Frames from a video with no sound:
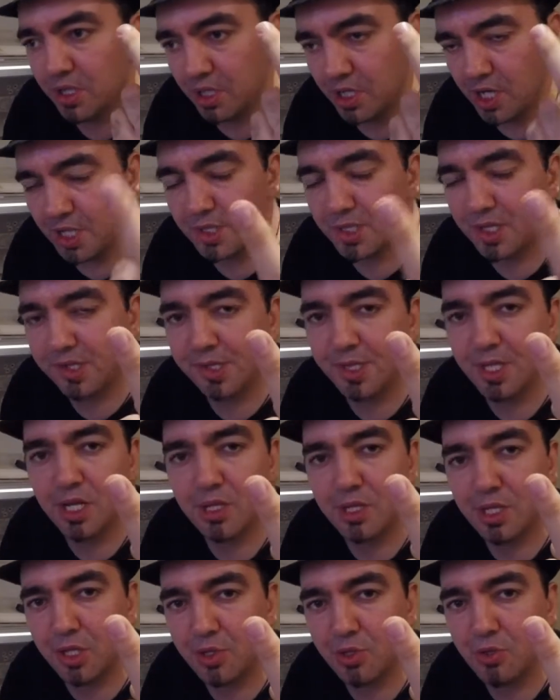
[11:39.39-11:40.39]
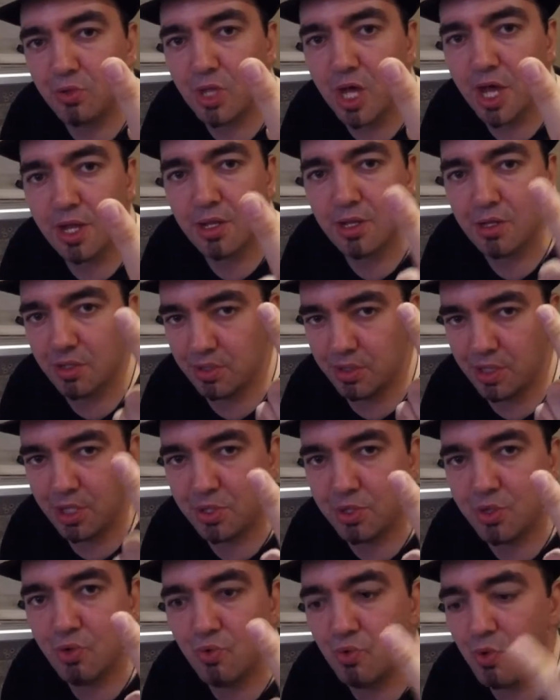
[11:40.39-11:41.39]
get the snake that you like,
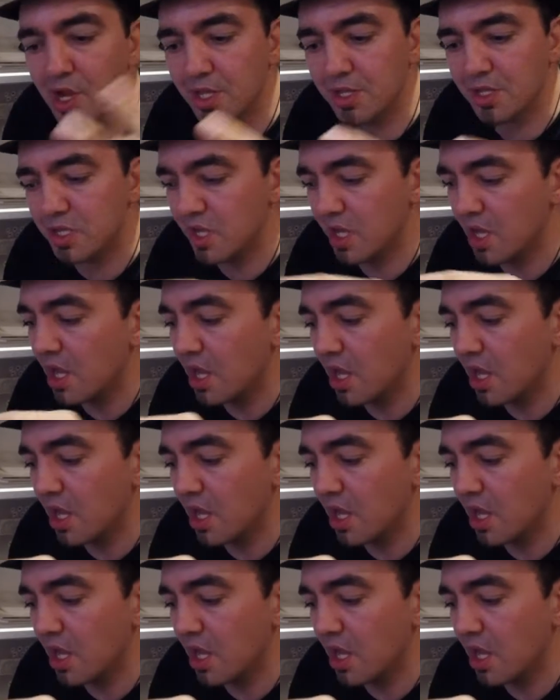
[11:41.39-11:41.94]
that you want,